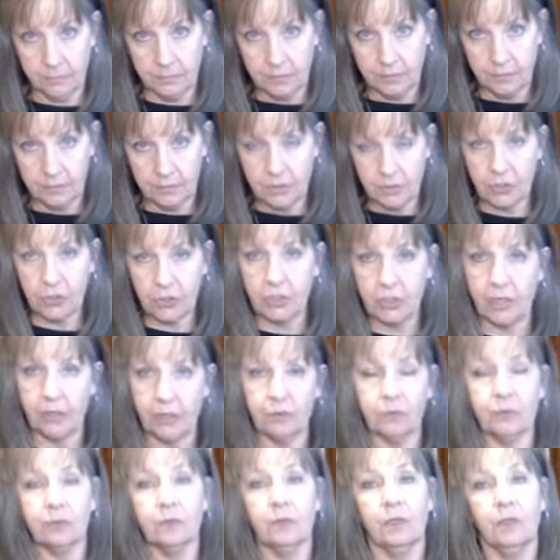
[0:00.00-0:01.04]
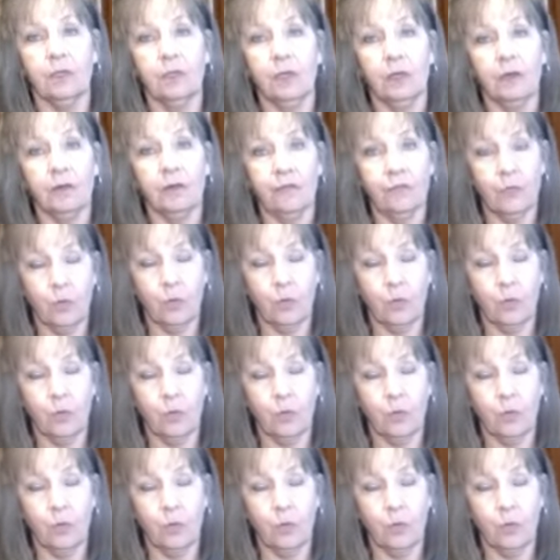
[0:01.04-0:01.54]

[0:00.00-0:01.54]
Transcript: stone for